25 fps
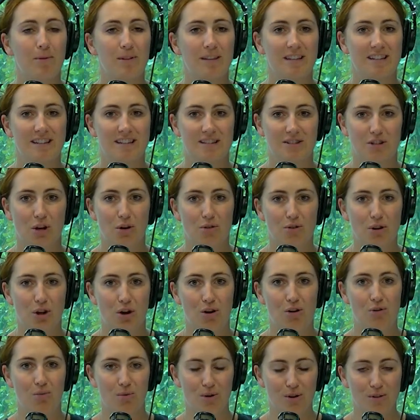that don't
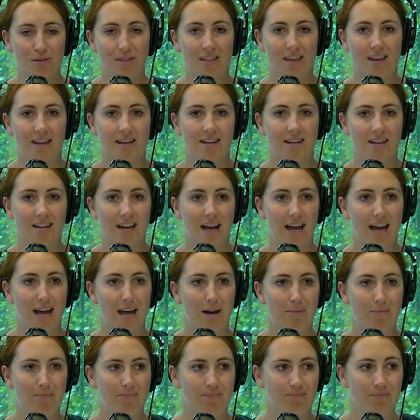know, weren't there,
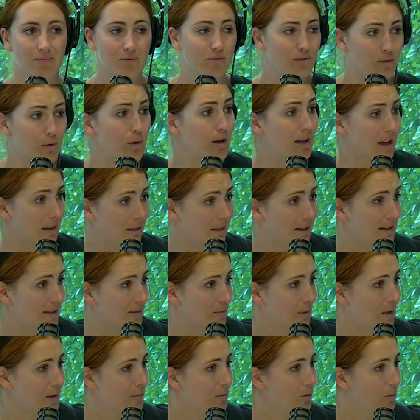um,
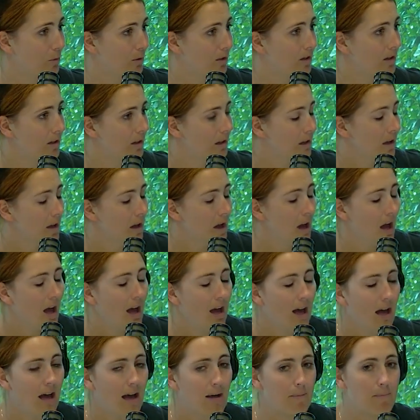48,000 people were. Mm.
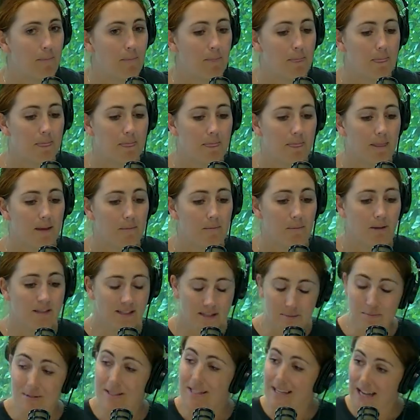Um,
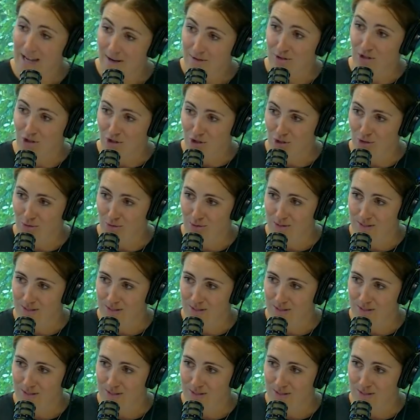some sound issues.